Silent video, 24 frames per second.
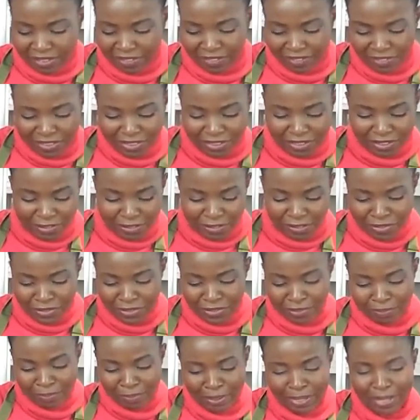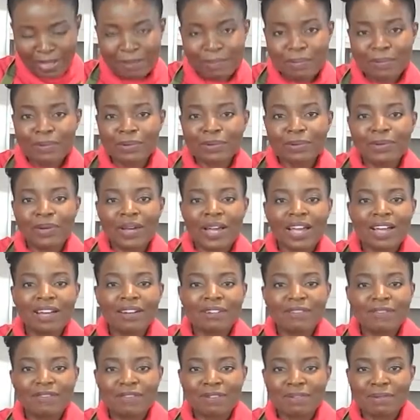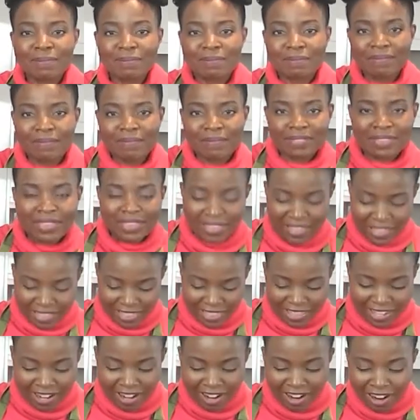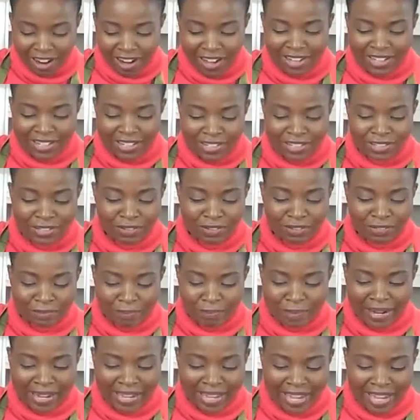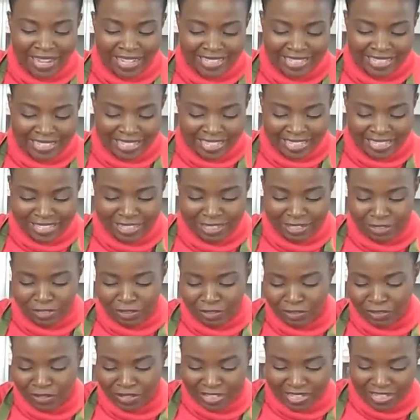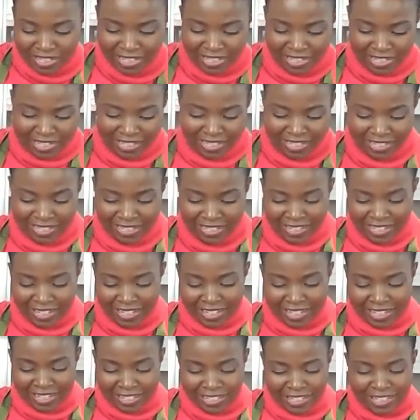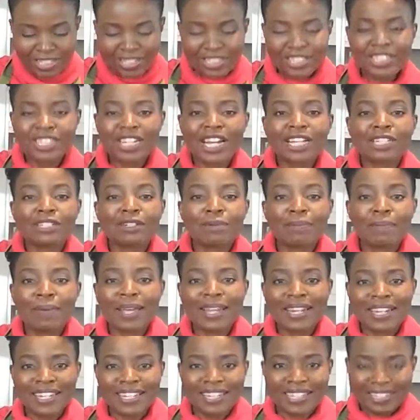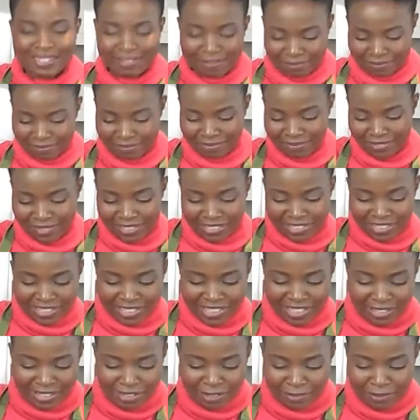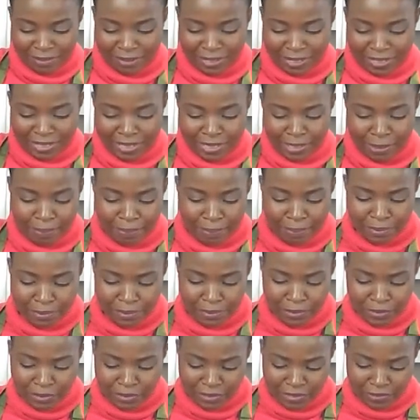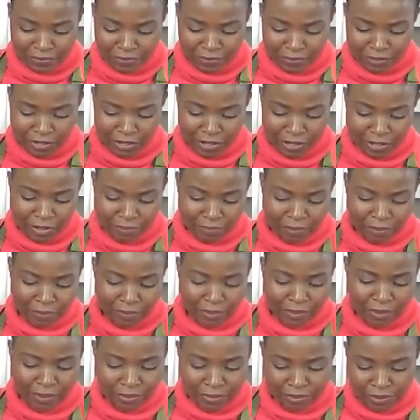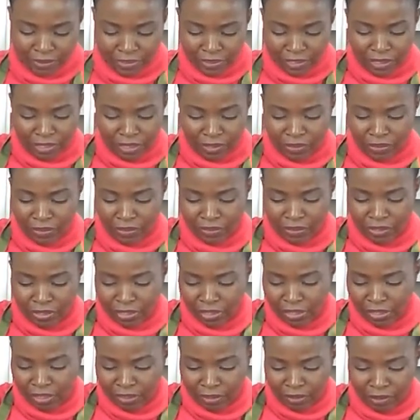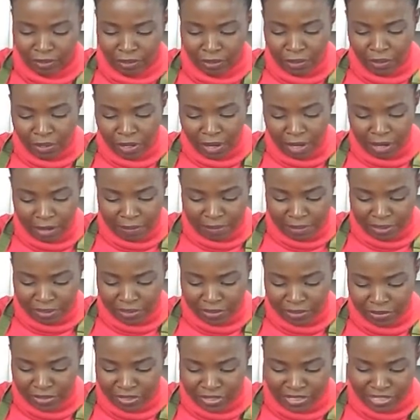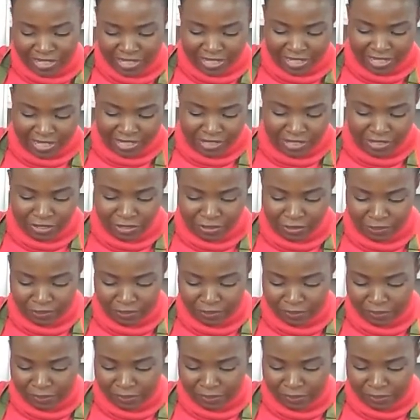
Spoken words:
for those people who hail from the island of my ancestors, Trinidad, is shadow beni. Shadow beni is a beautiful herb that we use in cooking in Trinidad, so